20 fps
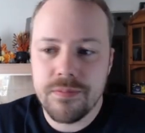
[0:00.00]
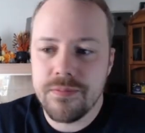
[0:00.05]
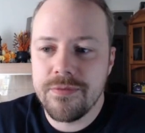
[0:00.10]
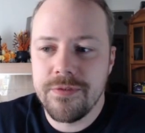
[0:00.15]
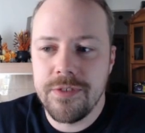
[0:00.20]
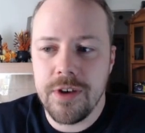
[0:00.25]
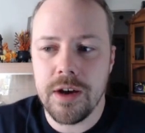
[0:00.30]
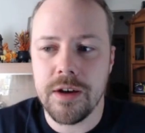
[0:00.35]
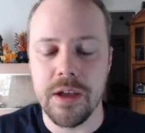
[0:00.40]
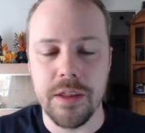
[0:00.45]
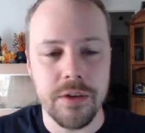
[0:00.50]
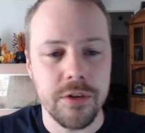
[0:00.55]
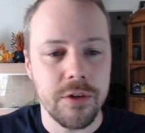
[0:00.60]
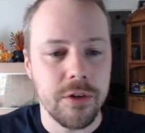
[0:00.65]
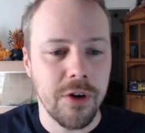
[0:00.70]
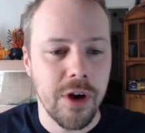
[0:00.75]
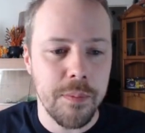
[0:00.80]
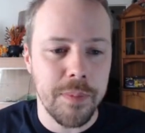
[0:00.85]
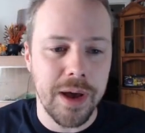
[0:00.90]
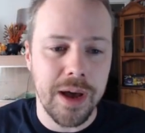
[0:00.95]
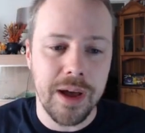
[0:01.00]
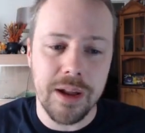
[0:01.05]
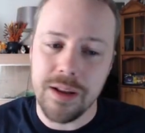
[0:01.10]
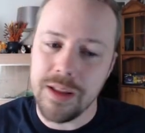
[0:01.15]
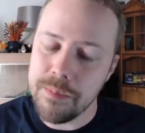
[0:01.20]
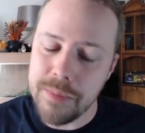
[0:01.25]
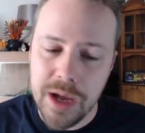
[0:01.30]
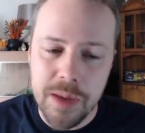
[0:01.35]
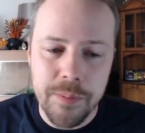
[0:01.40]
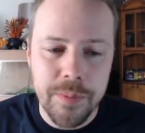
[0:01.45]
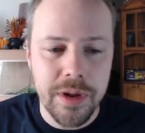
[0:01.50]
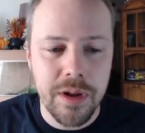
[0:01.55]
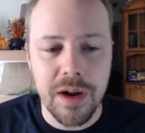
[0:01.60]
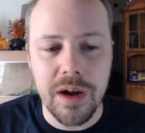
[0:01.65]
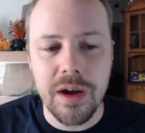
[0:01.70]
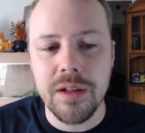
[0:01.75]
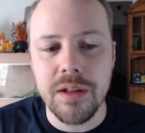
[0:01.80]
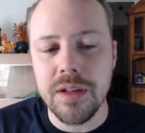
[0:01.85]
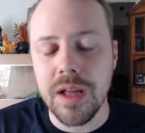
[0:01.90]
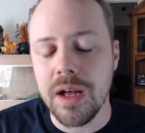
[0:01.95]
fuck it, they're a great band. In my opinion,
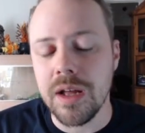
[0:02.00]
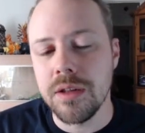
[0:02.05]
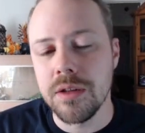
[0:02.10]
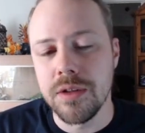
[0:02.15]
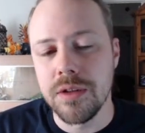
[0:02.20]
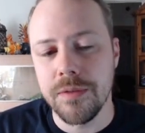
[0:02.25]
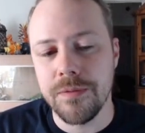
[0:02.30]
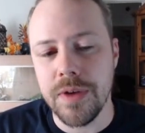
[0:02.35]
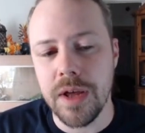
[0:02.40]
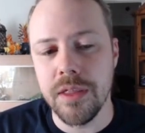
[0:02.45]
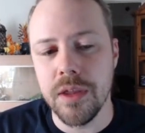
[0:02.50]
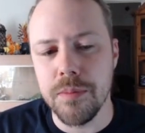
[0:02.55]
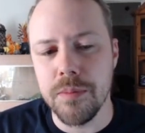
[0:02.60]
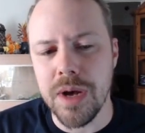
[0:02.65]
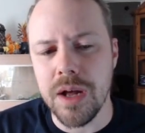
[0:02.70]
I'll I'll defend them.